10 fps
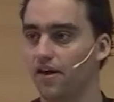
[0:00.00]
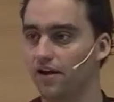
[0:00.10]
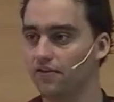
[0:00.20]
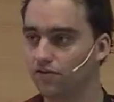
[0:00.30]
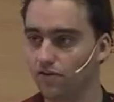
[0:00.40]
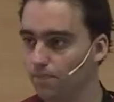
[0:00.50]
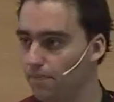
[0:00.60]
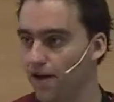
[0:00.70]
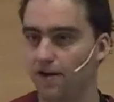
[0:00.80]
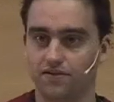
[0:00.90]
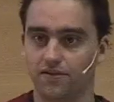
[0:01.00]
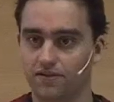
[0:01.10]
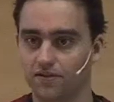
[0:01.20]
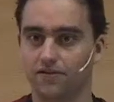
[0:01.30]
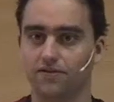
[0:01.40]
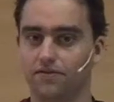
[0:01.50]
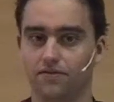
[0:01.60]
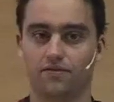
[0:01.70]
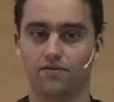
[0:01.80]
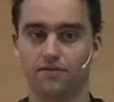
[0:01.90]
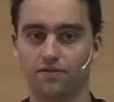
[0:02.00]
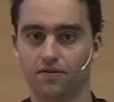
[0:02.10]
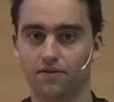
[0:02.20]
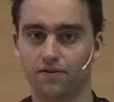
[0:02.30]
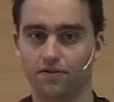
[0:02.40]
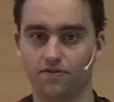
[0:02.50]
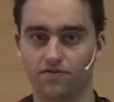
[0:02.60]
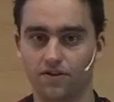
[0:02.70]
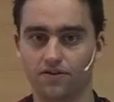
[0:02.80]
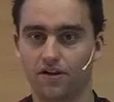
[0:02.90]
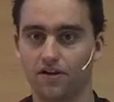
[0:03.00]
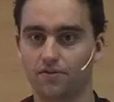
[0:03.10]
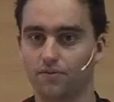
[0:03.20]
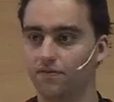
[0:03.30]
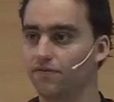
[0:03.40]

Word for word: and you don't pass it a constructor argument,